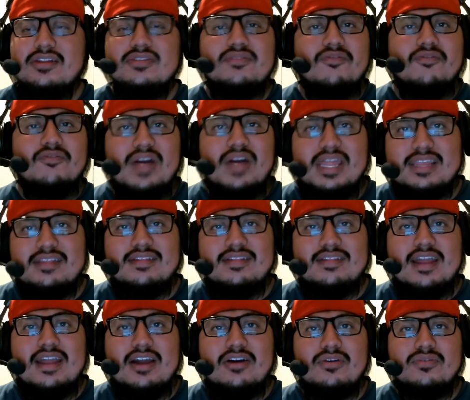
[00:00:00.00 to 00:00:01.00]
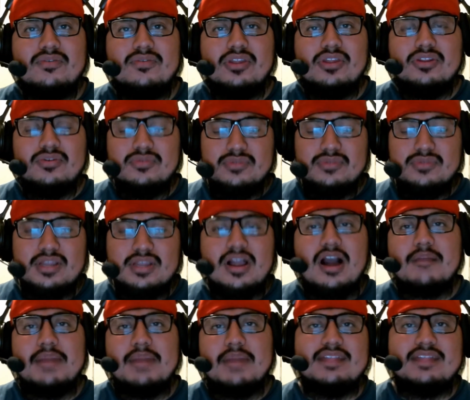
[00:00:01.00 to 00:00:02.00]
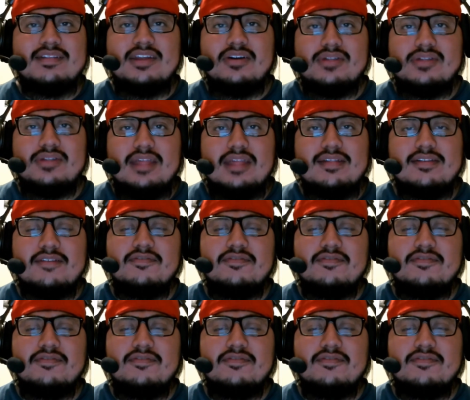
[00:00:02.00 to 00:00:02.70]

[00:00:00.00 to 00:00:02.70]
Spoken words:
the fighting style, you know, the combat style and that stuff.